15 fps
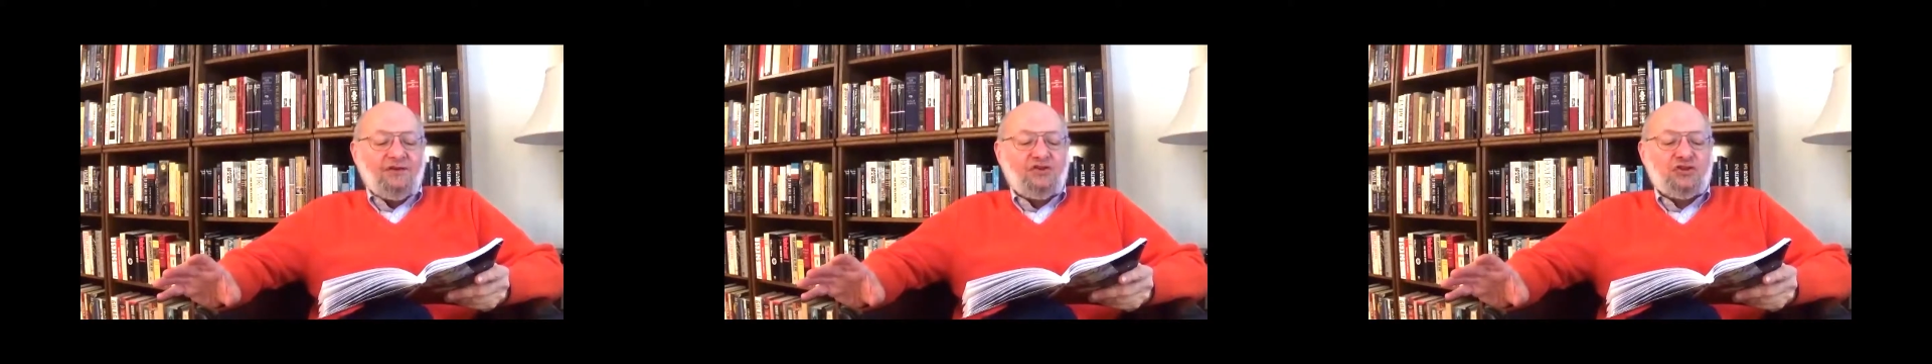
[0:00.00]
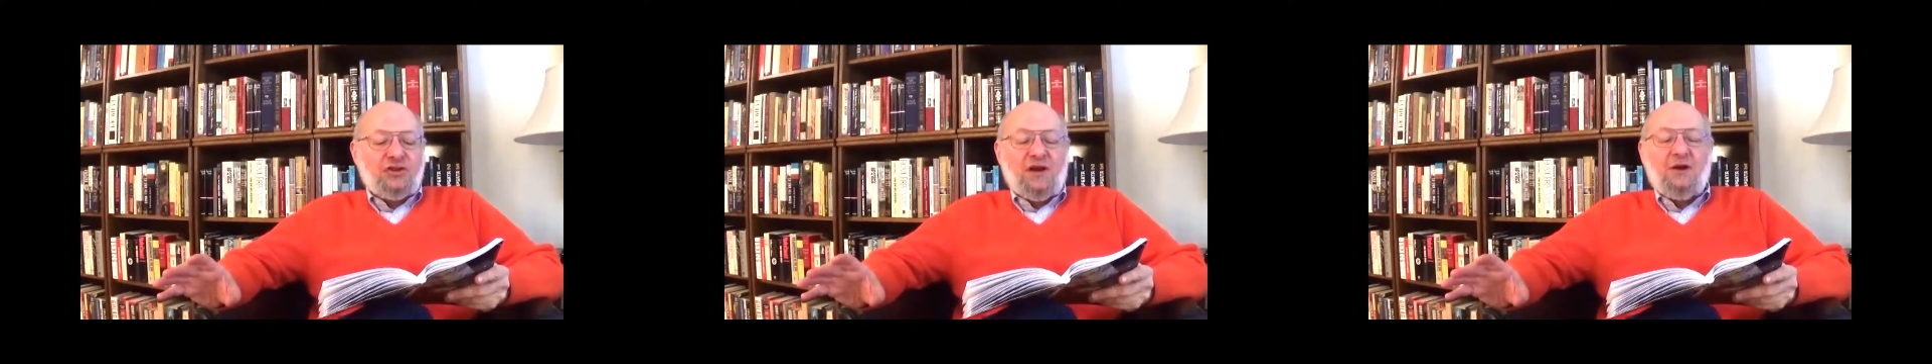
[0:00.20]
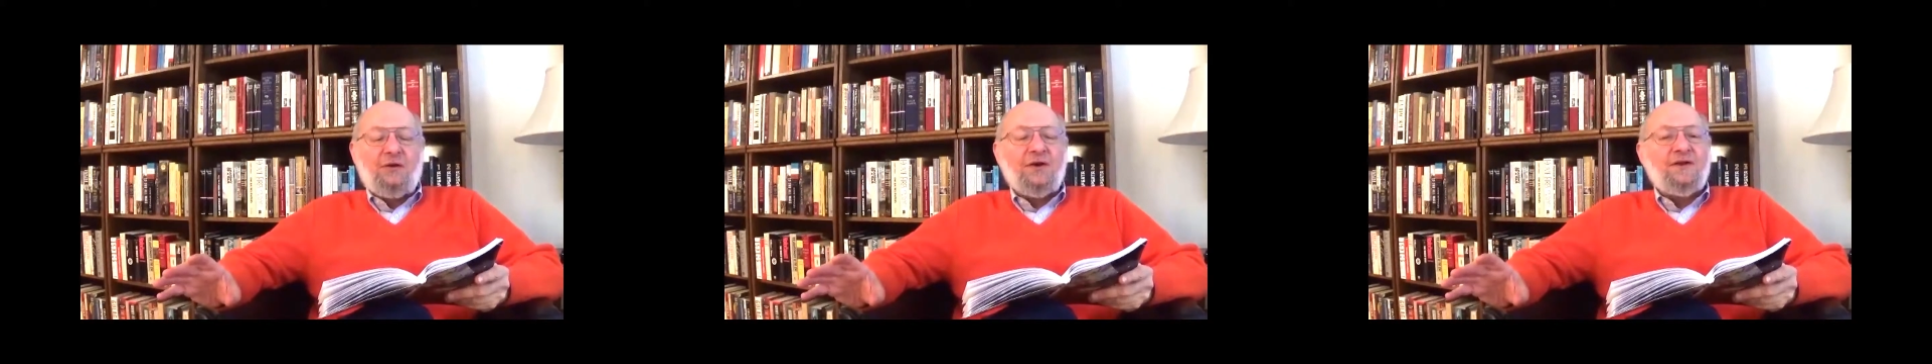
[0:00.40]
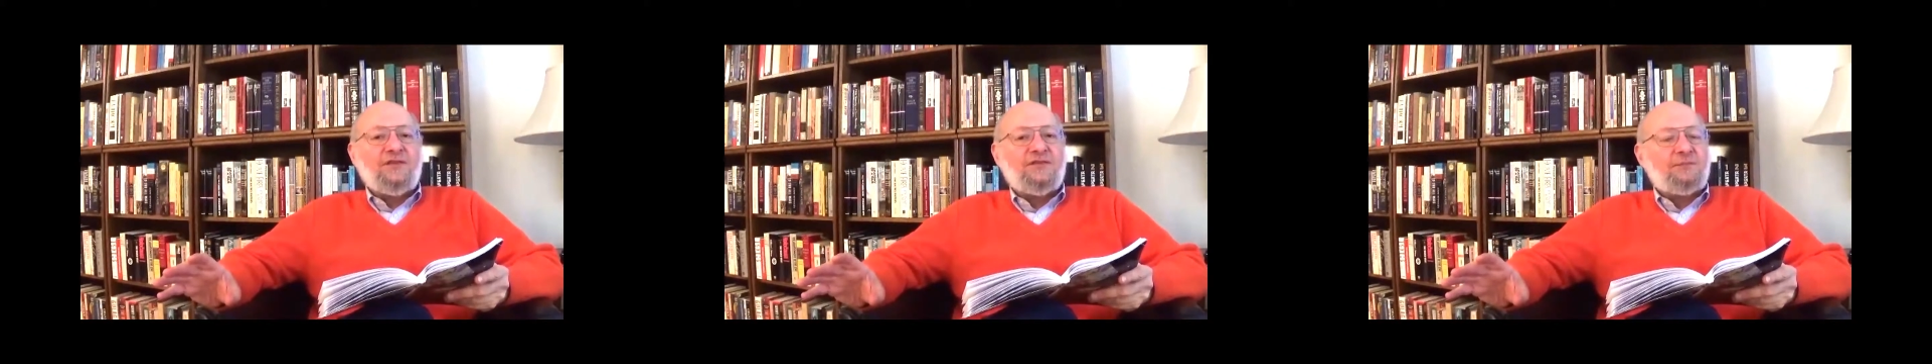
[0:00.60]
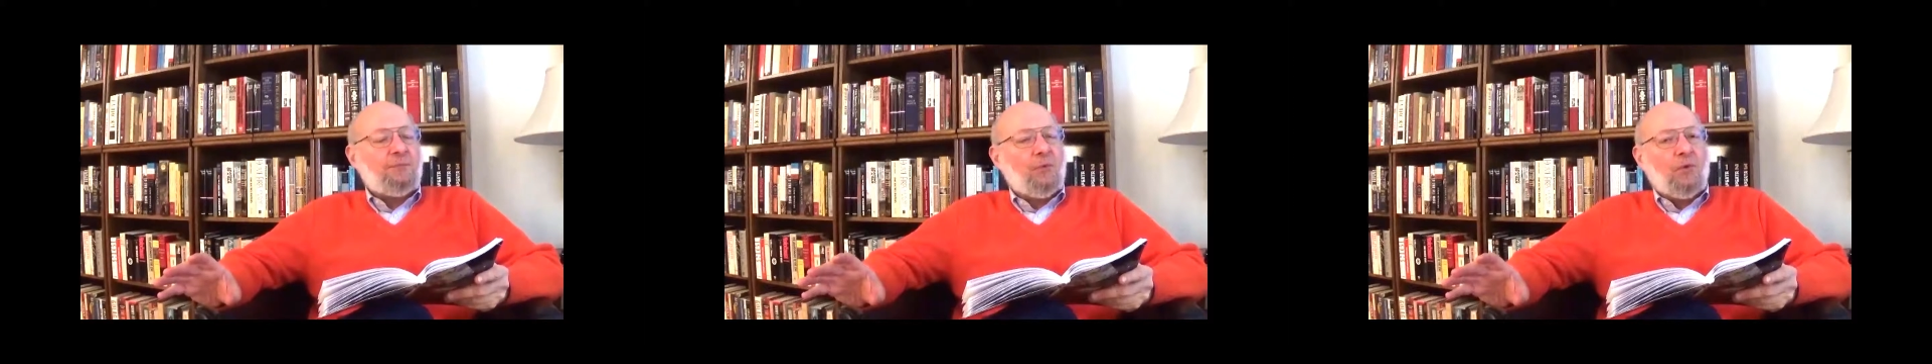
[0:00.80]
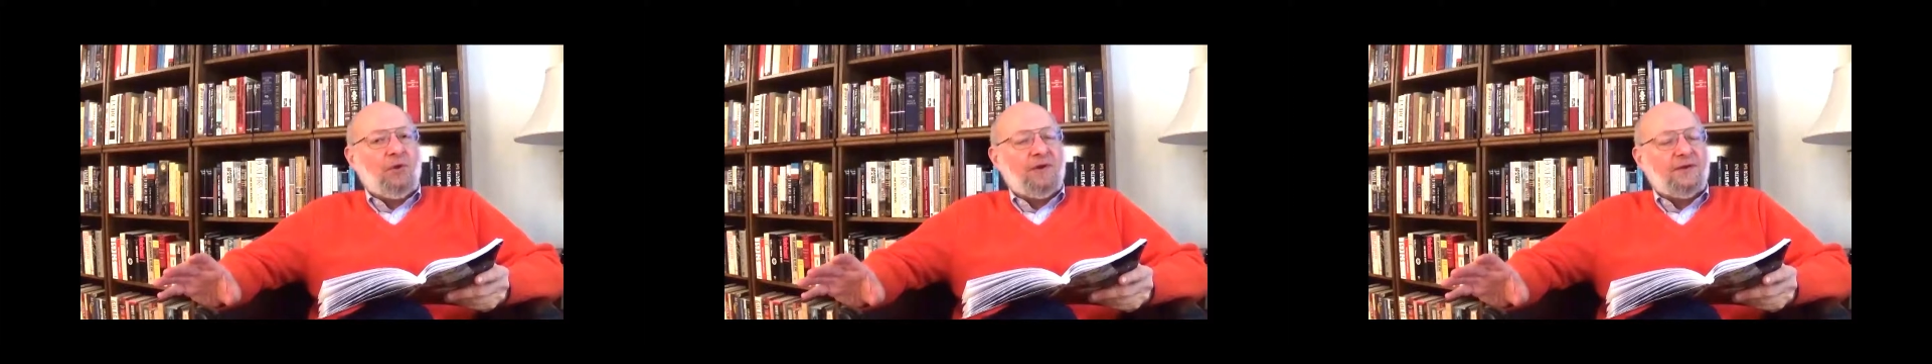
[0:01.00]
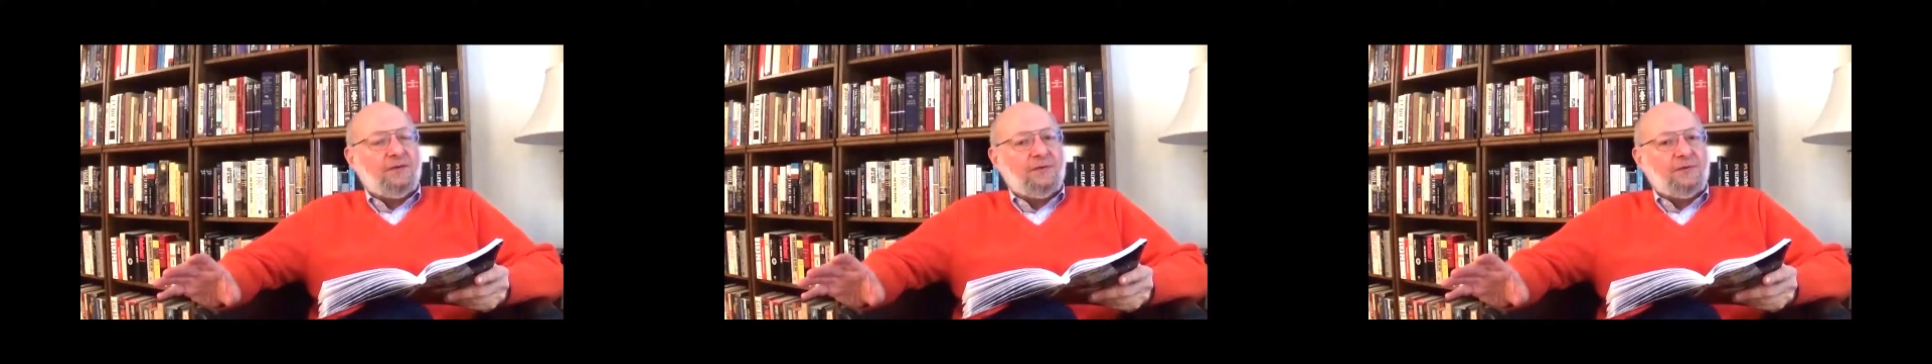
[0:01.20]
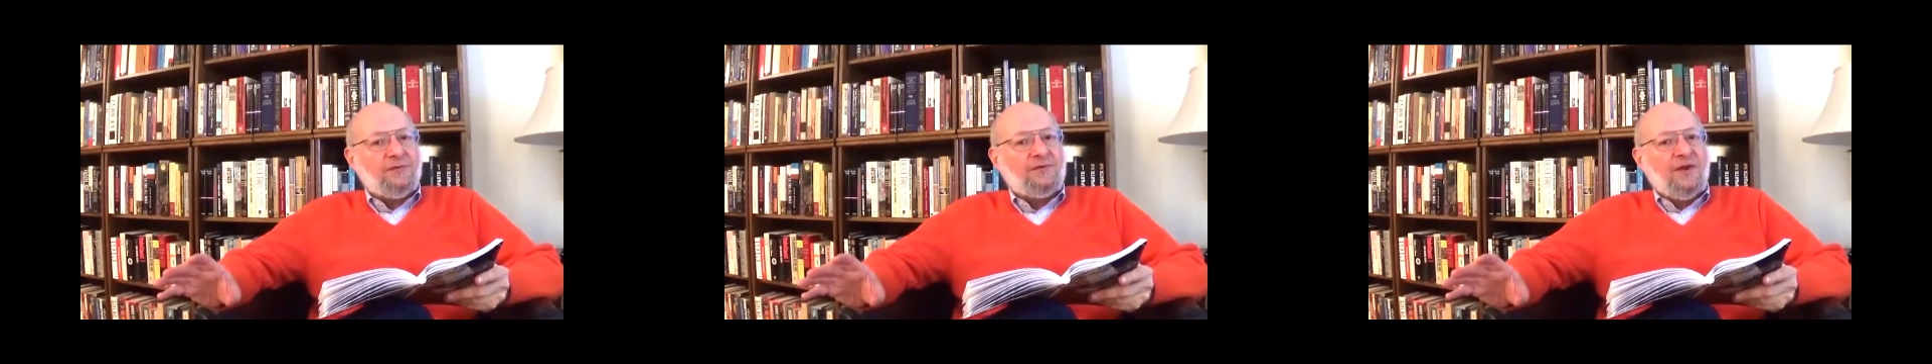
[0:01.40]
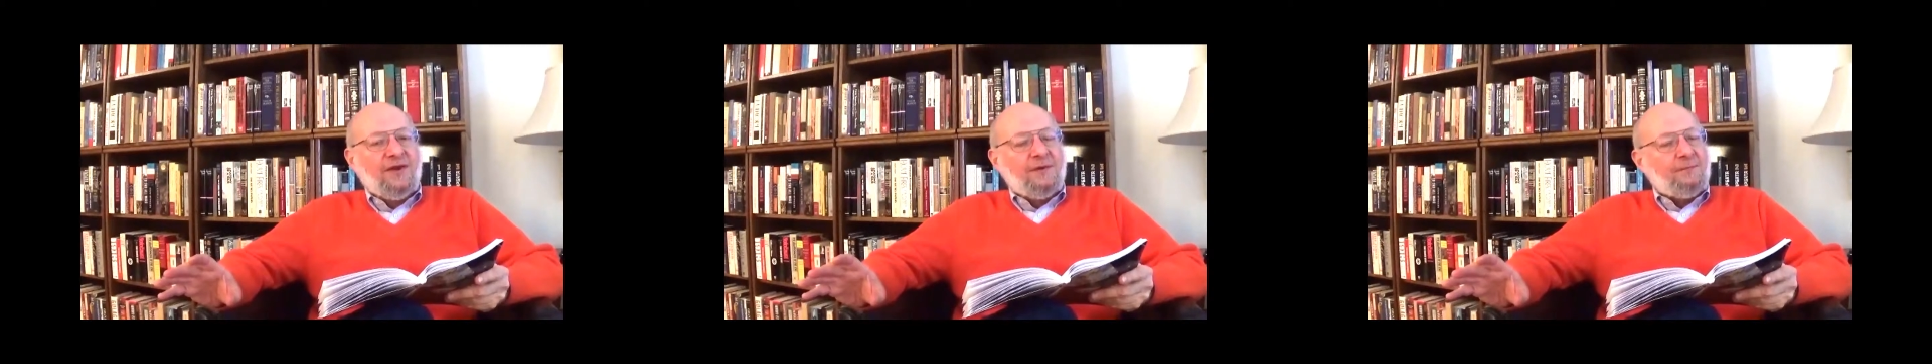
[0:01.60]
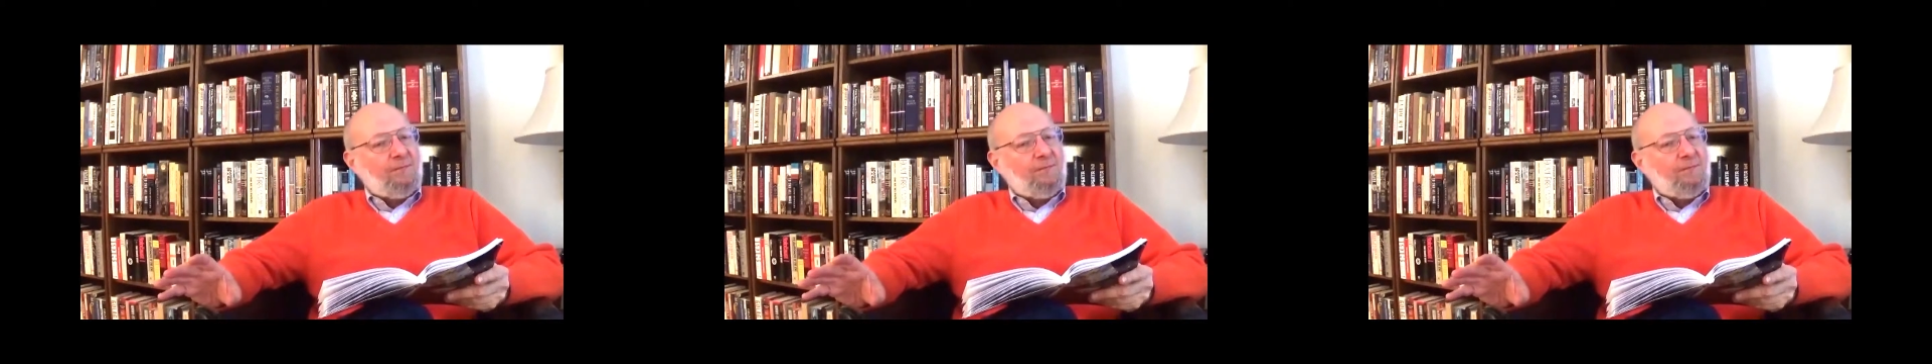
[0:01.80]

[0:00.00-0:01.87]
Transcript: sharing spoils,